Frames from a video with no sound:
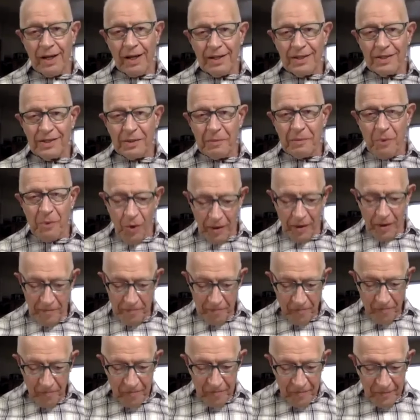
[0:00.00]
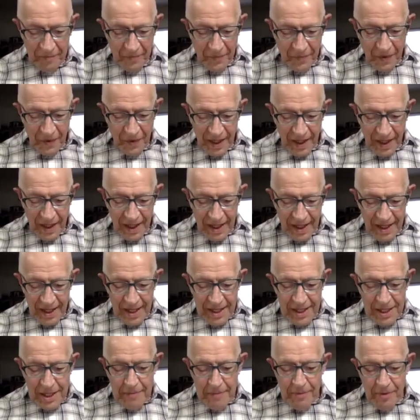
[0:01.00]
some more.
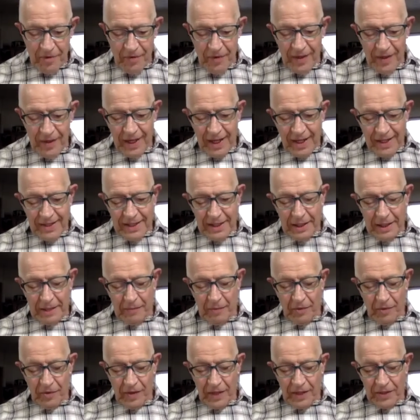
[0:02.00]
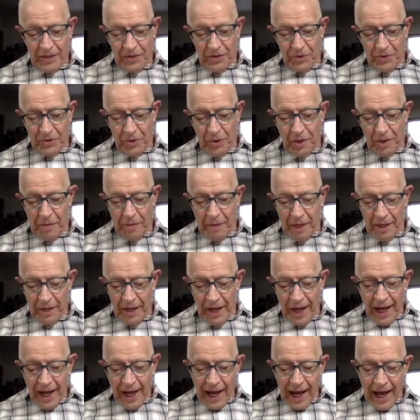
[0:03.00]
Dena Marie, let's talk about
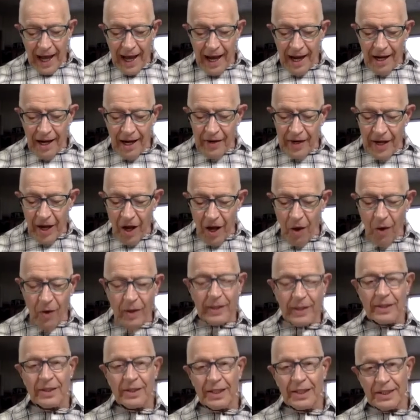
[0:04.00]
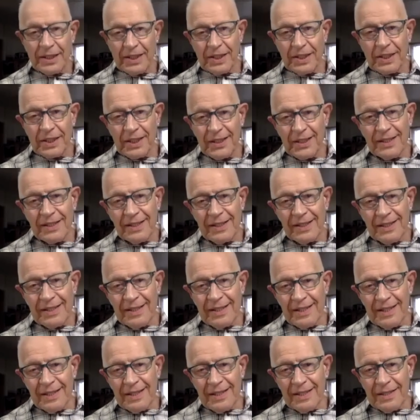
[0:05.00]
Harry Heartless
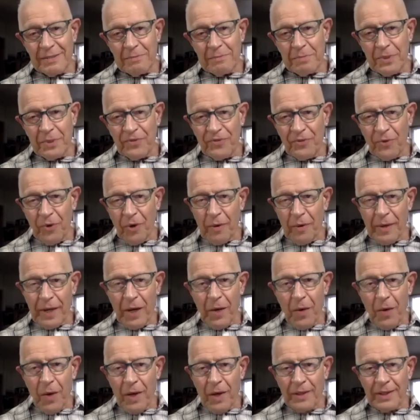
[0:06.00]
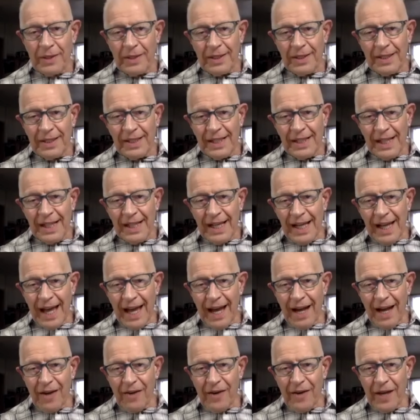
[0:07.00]
before we go on. Well,
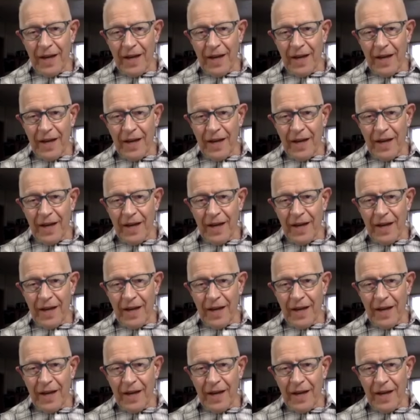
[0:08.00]
Harry